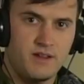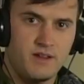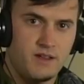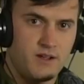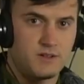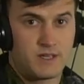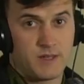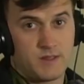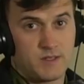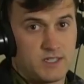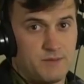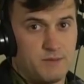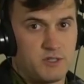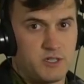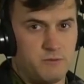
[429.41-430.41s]
Here's how the
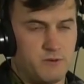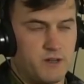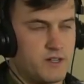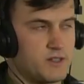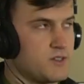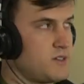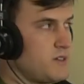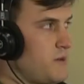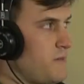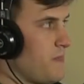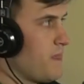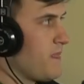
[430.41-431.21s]
state machine works.